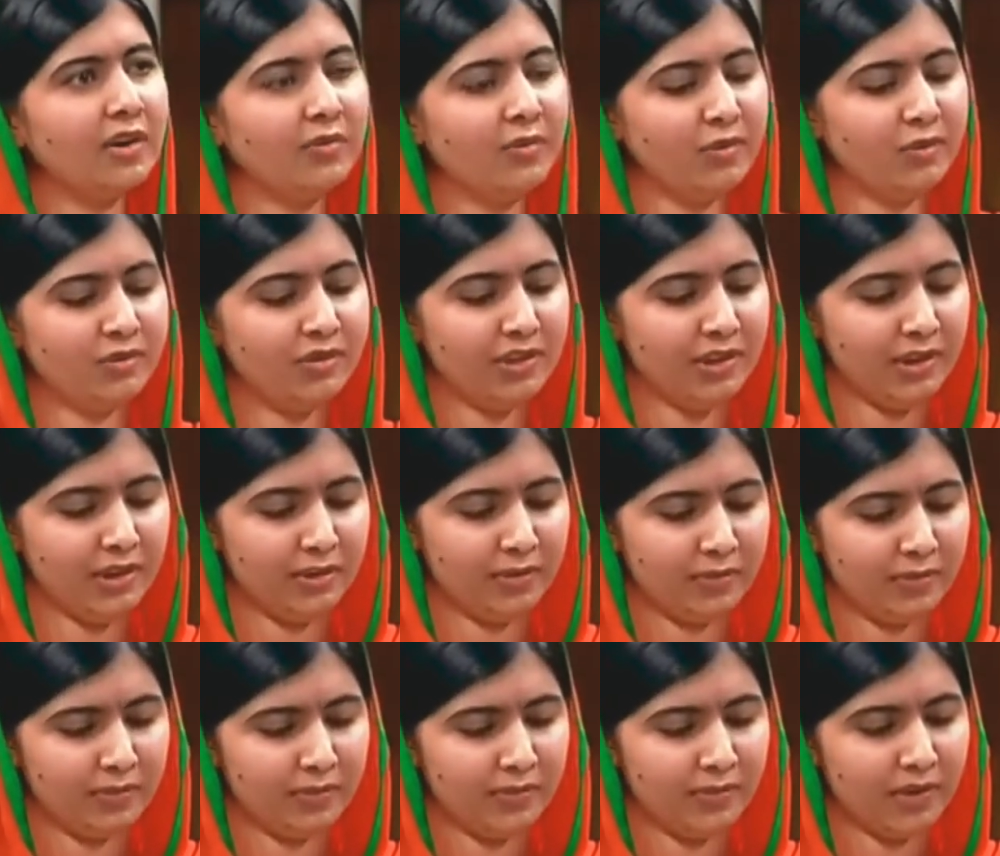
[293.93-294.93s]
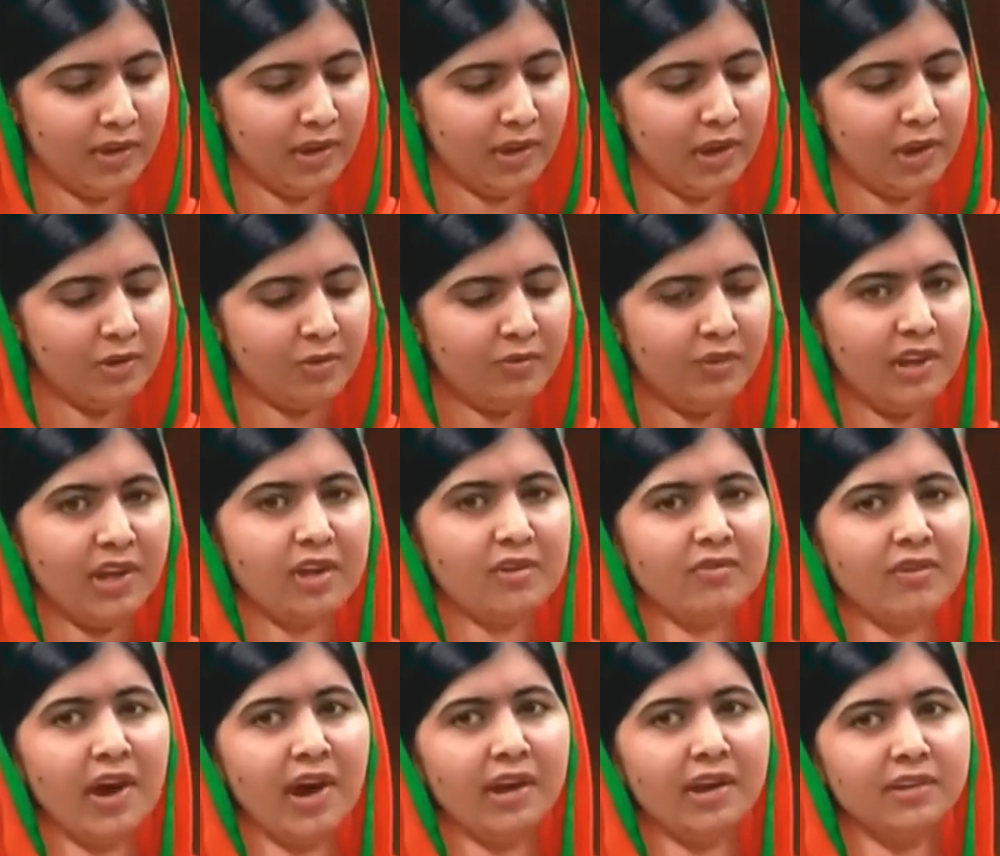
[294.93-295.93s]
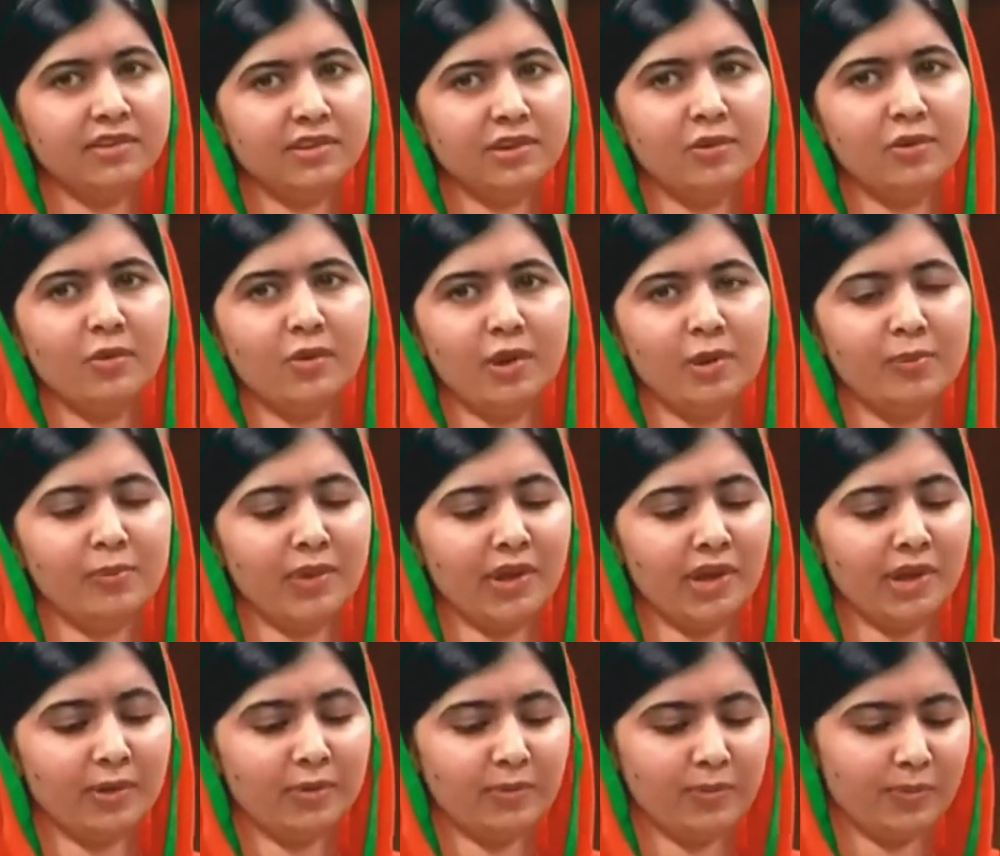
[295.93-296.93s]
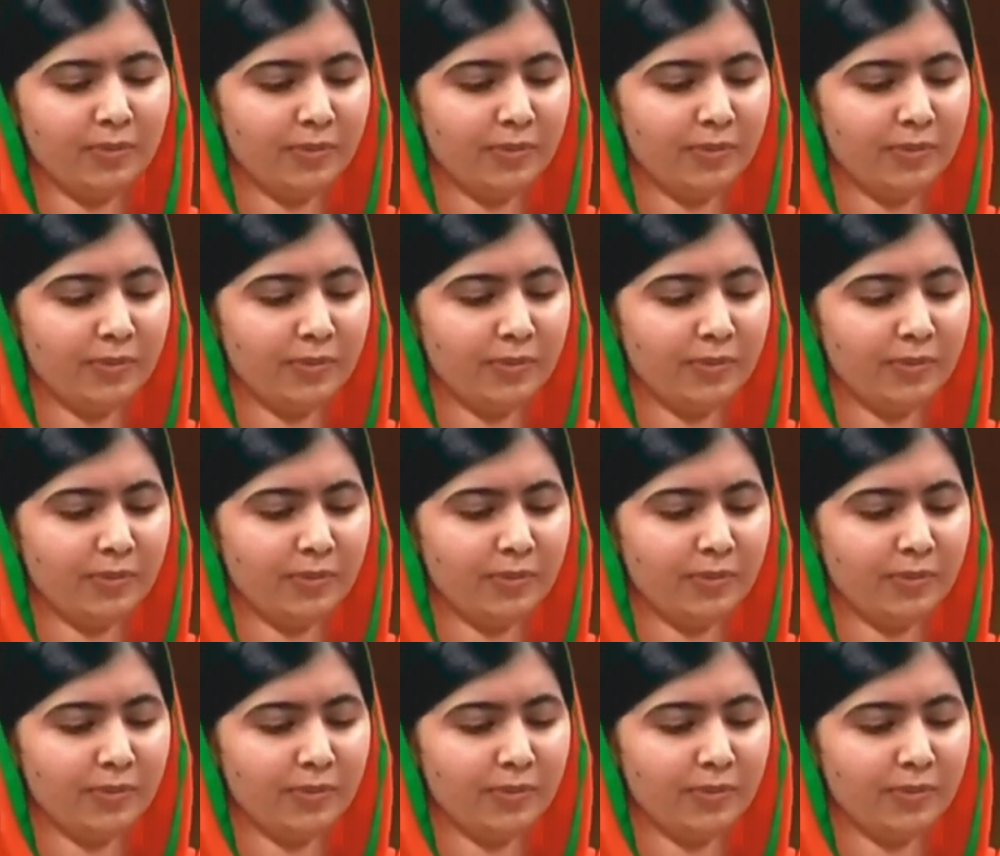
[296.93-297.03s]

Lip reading: refugee, fleeing violence in Colombia.